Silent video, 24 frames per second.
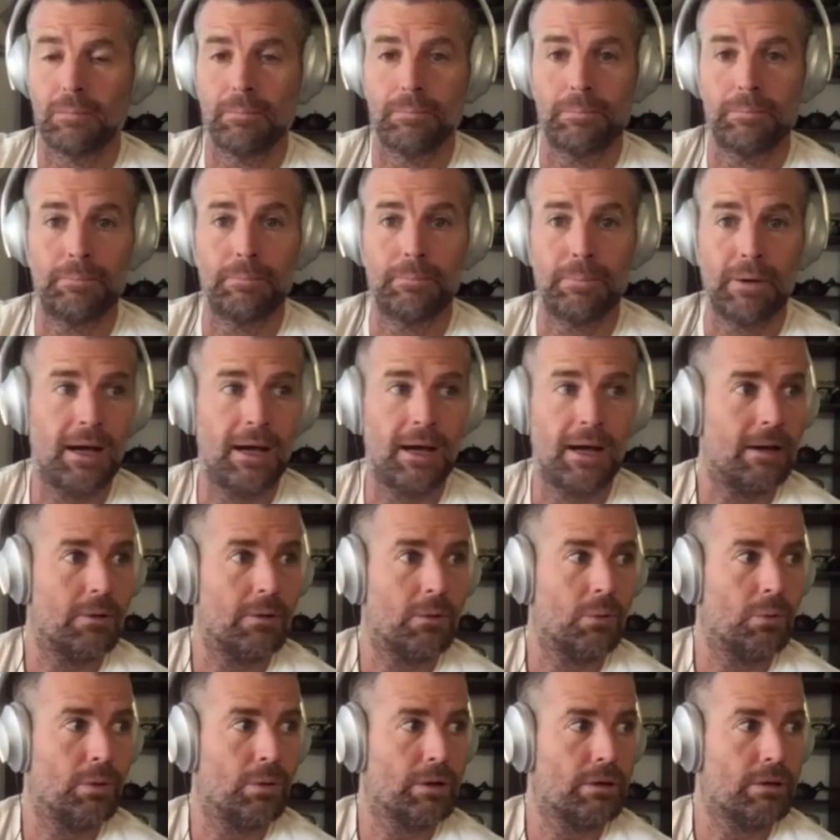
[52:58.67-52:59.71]

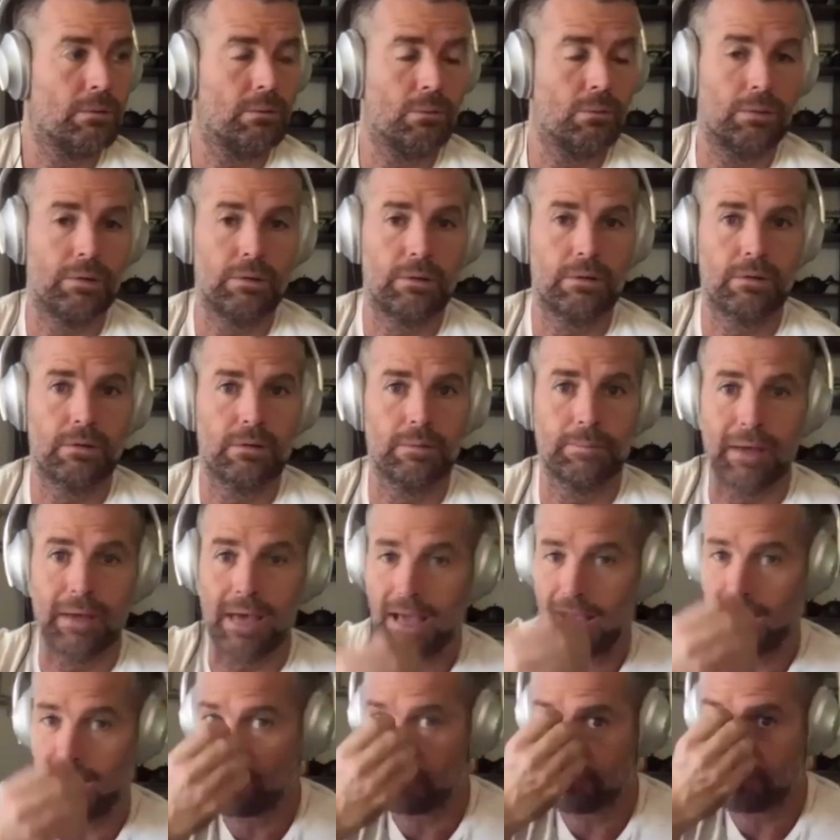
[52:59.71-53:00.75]
But with the
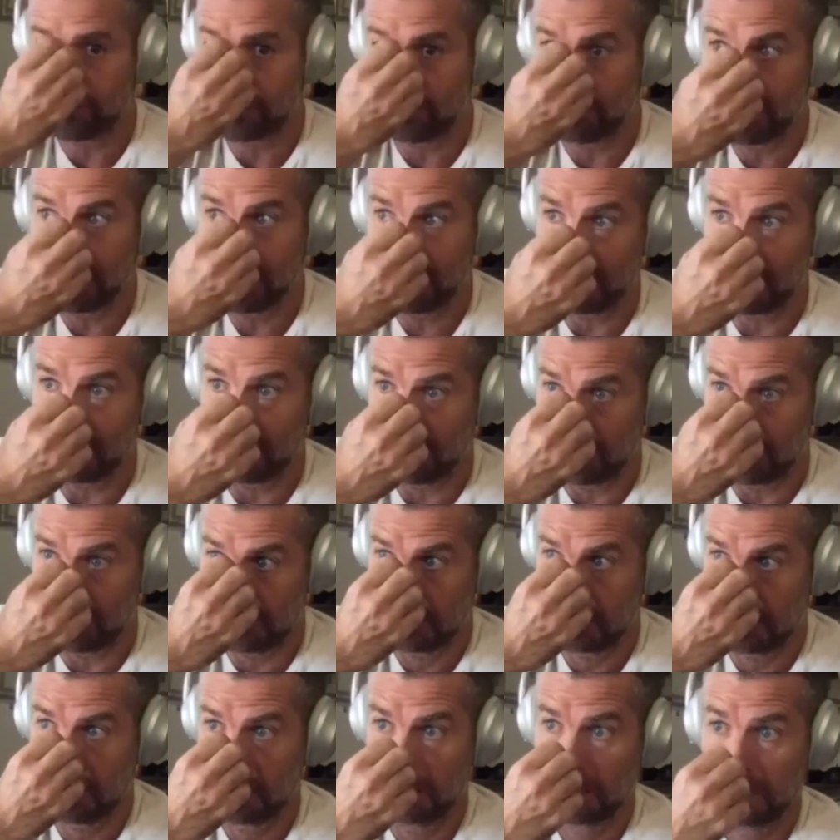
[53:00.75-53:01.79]
power of the media
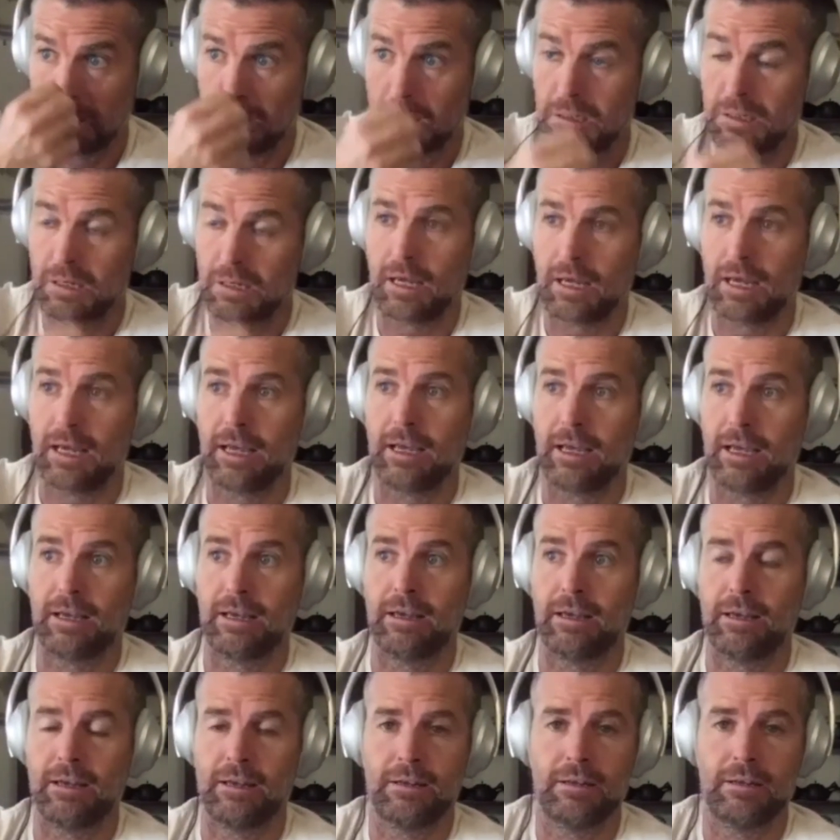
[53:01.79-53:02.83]

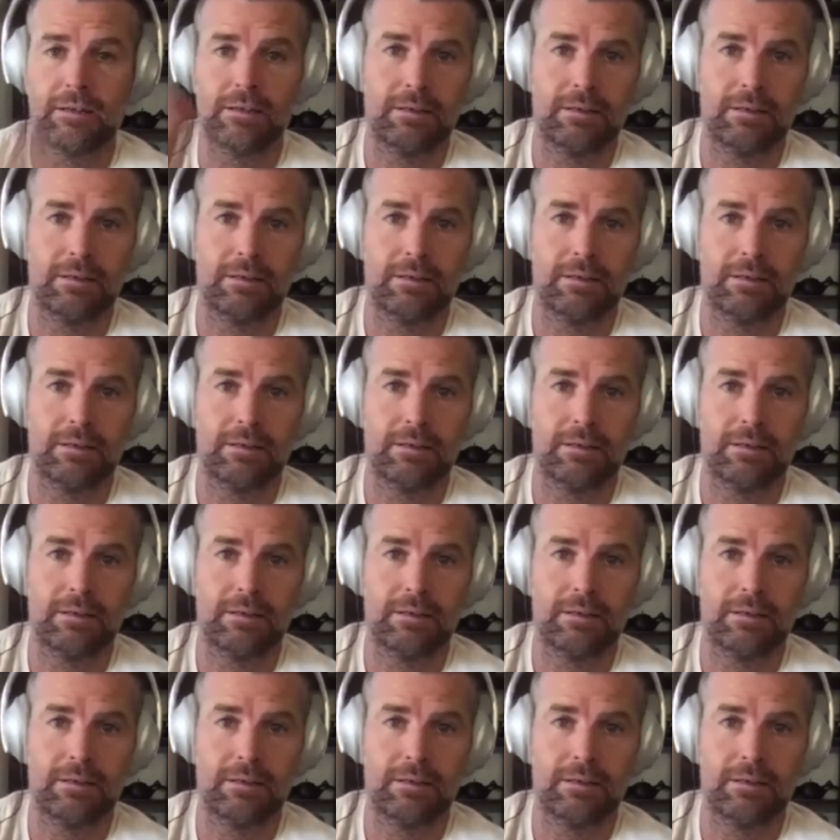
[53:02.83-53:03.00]
and